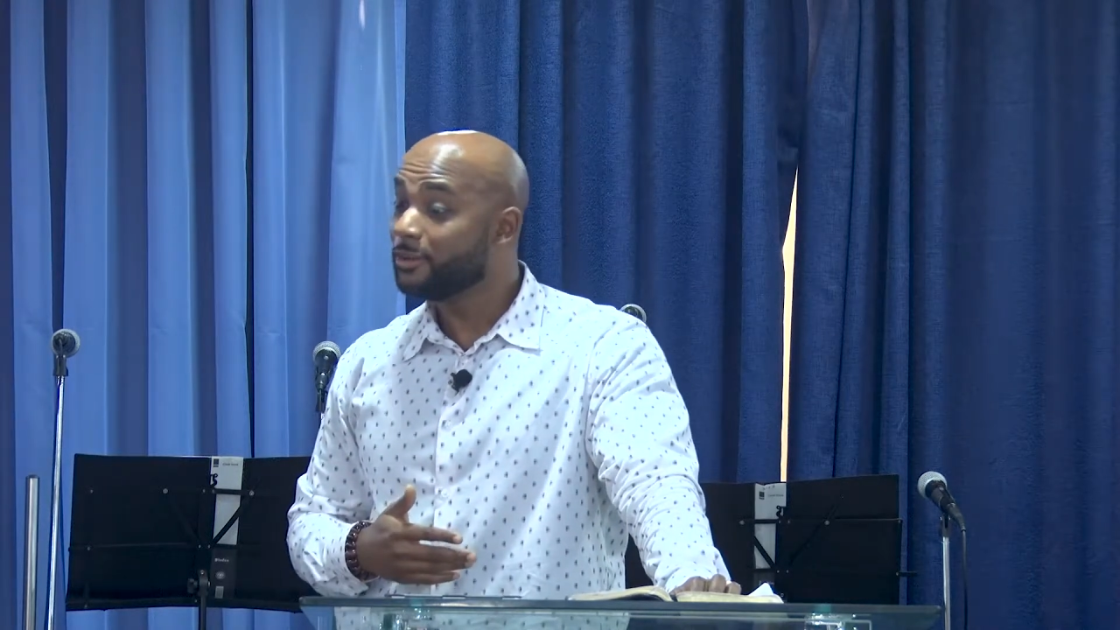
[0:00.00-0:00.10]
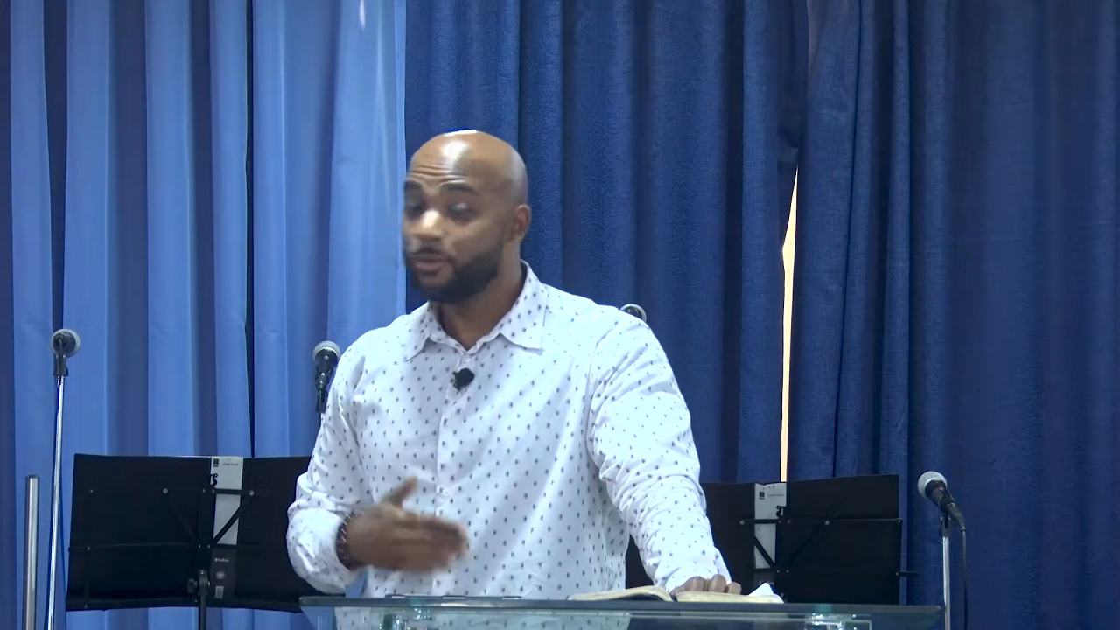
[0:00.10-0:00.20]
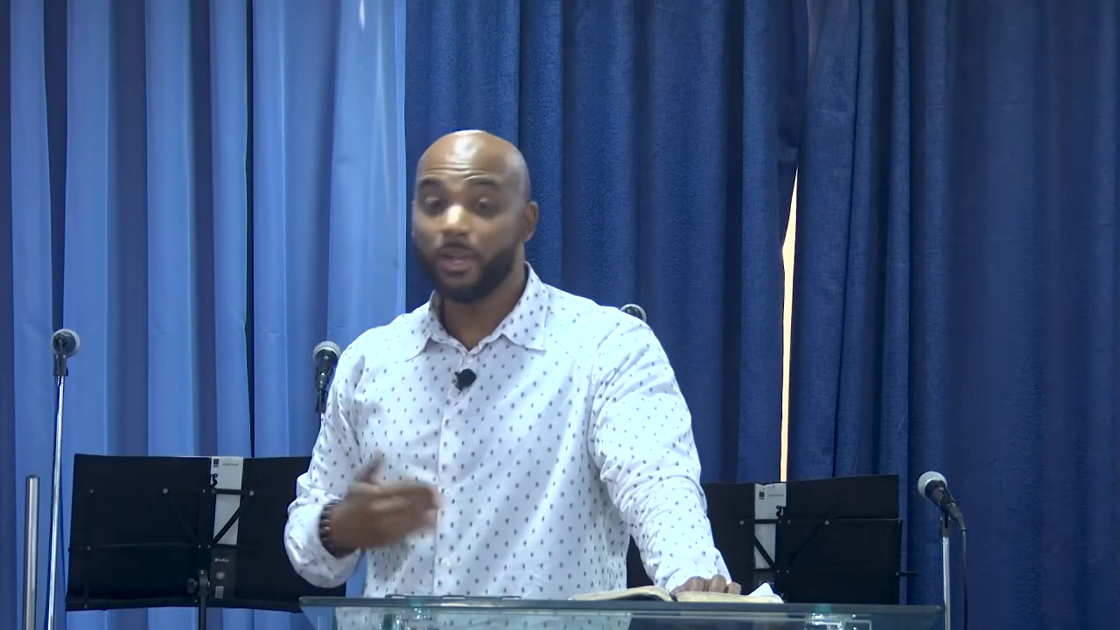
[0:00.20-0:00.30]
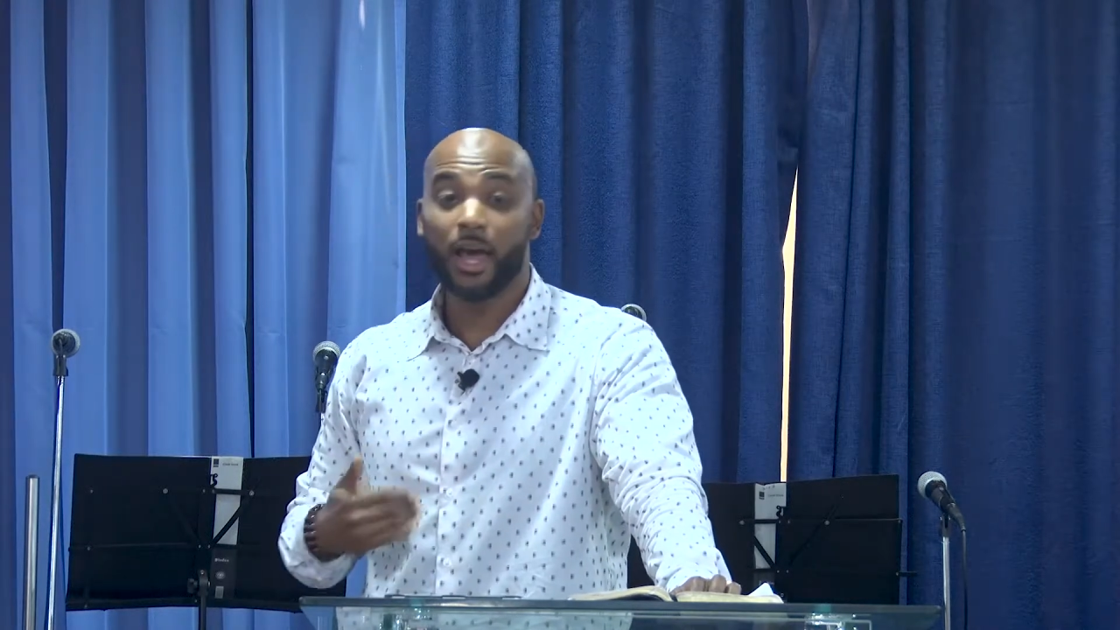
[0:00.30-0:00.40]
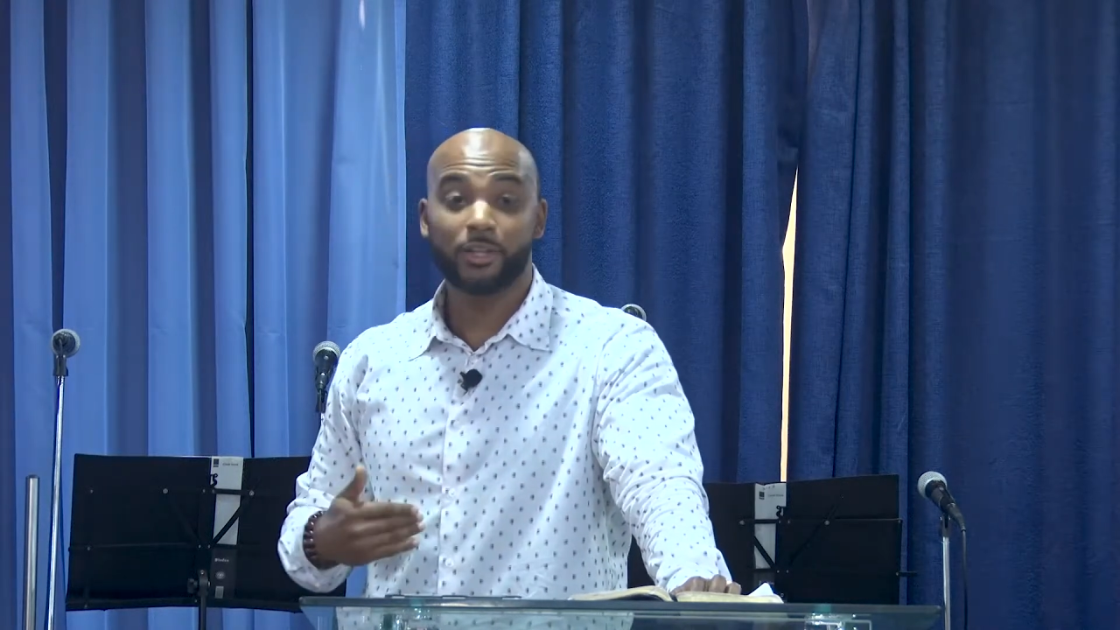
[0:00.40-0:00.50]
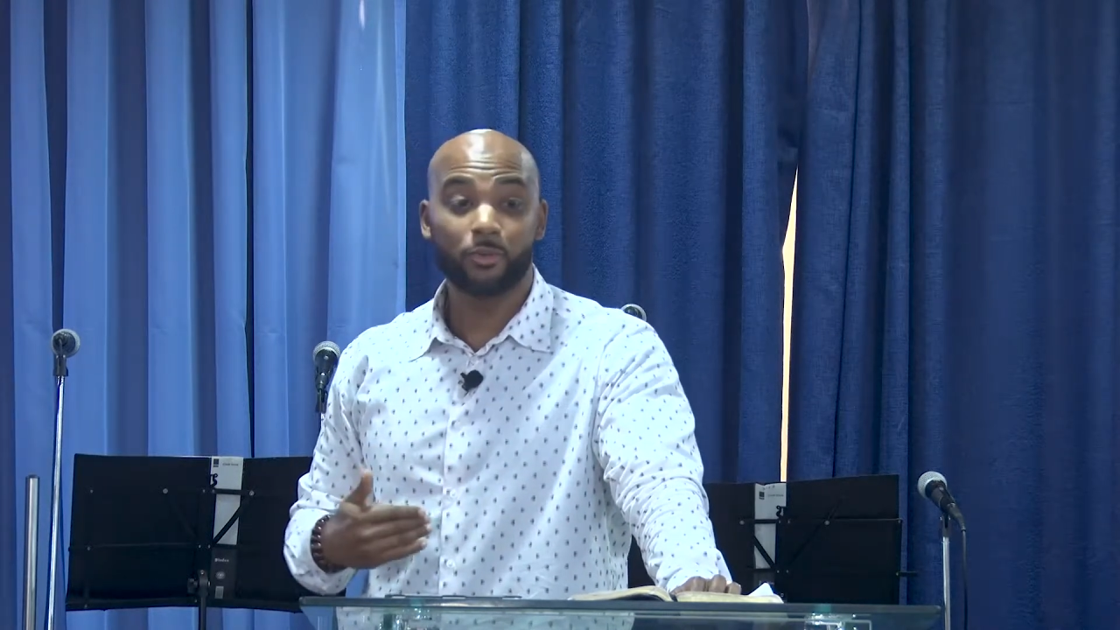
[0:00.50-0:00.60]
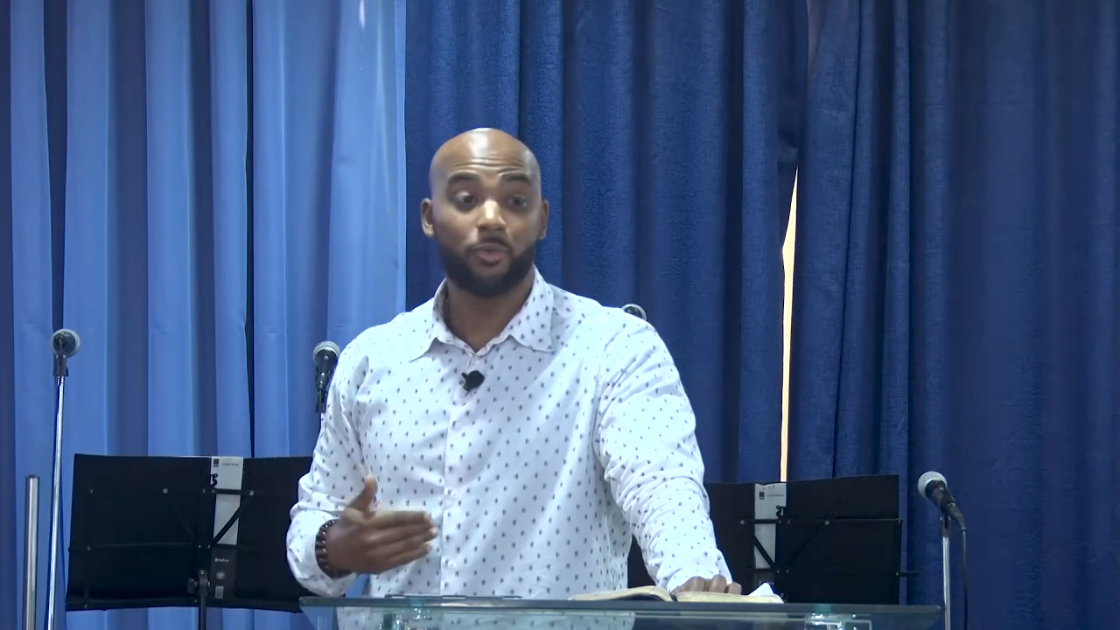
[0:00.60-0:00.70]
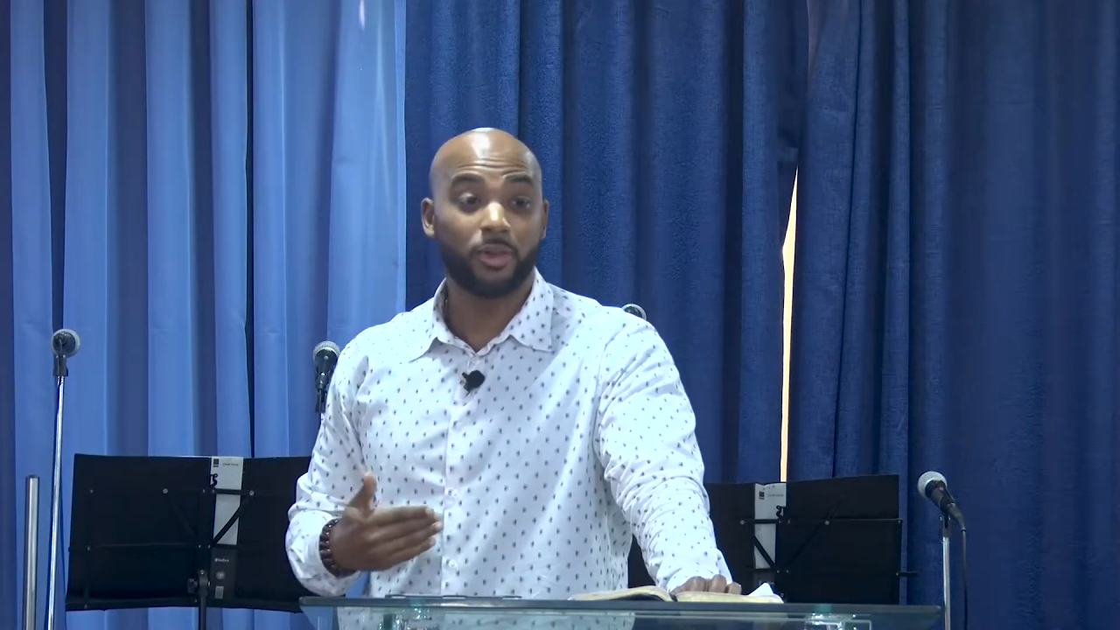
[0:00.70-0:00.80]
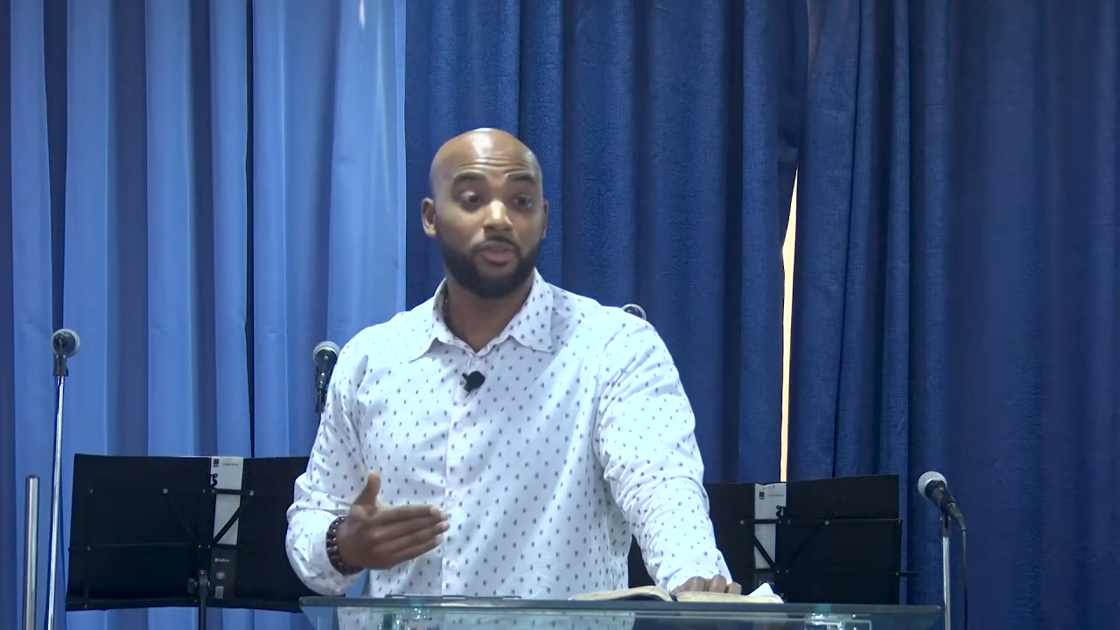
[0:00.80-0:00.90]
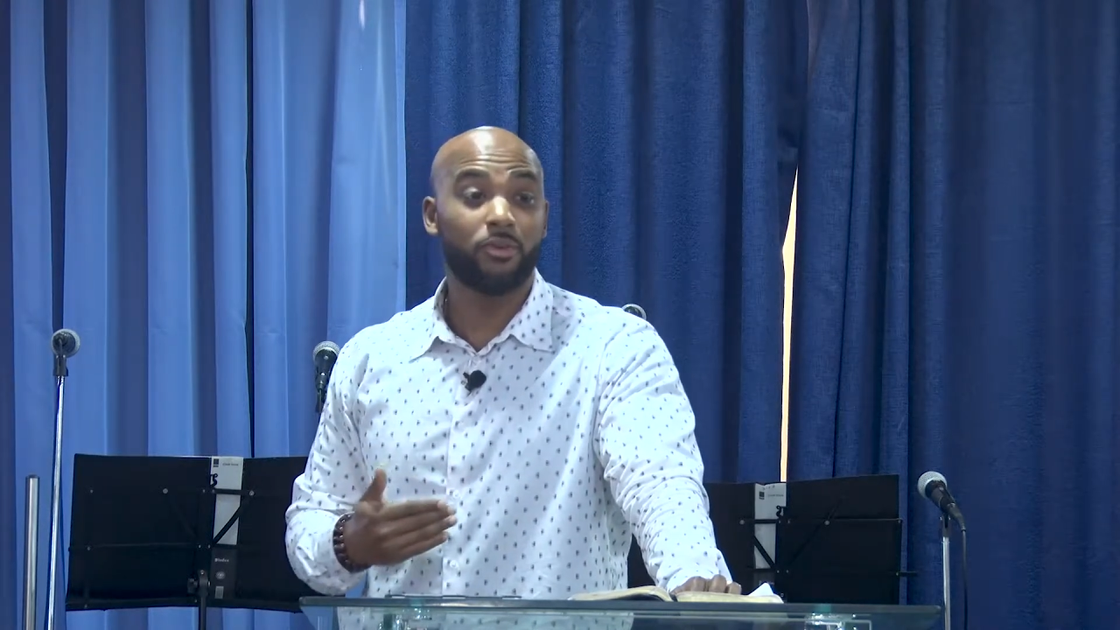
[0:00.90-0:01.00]
We watch,
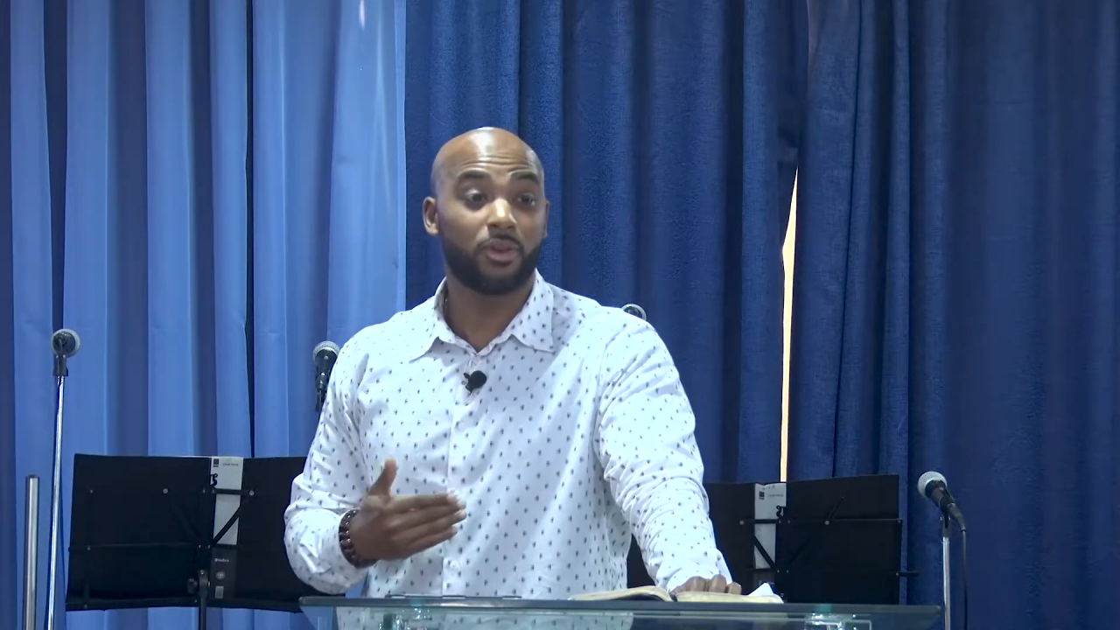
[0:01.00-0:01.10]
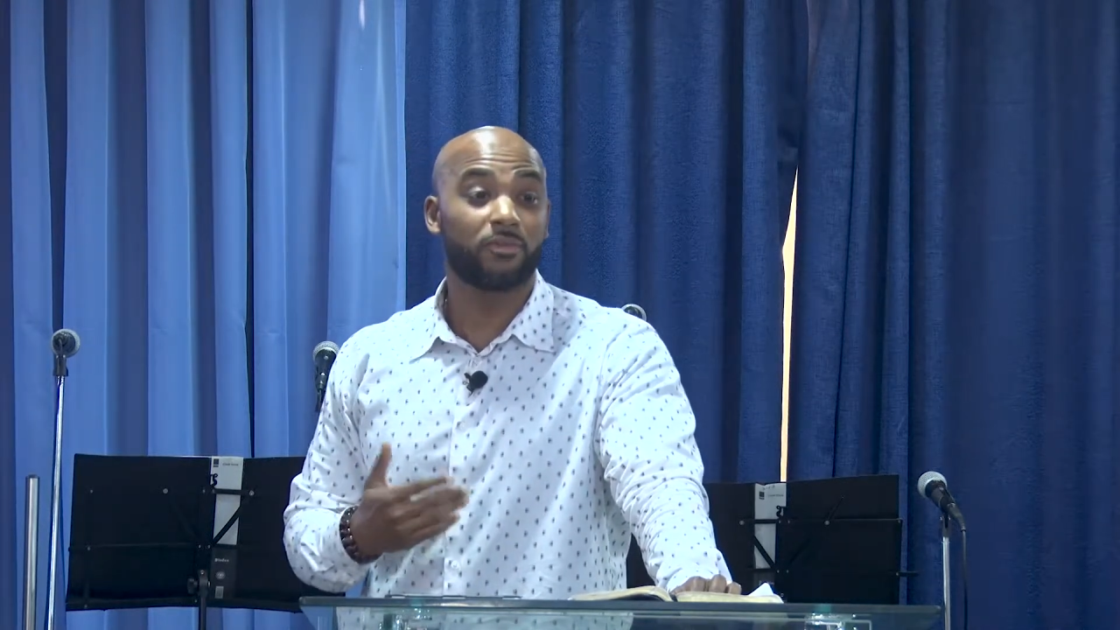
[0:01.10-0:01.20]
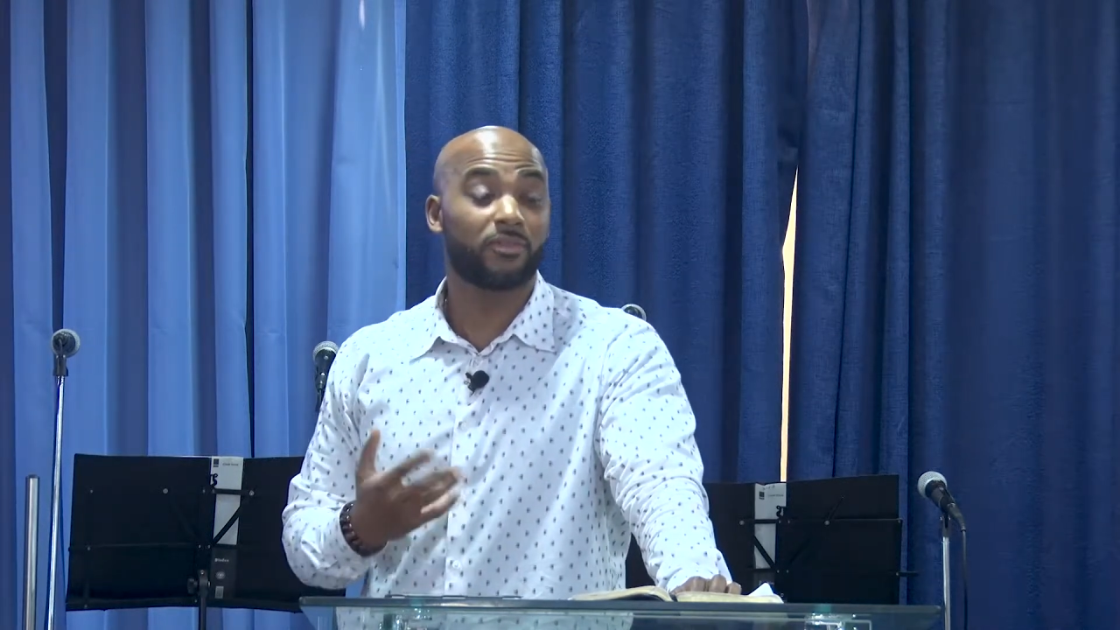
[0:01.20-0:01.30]
you can